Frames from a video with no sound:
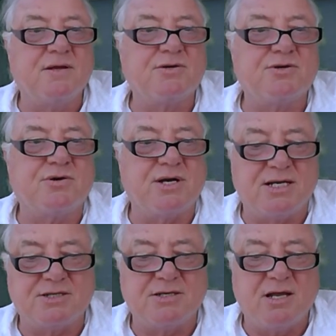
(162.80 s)

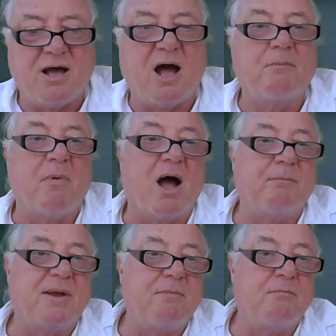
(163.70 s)
trees. I might
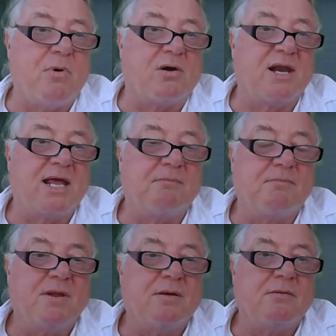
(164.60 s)
be modeling,
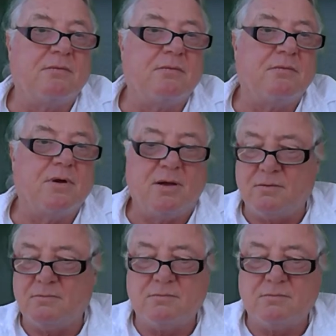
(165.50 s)
oh,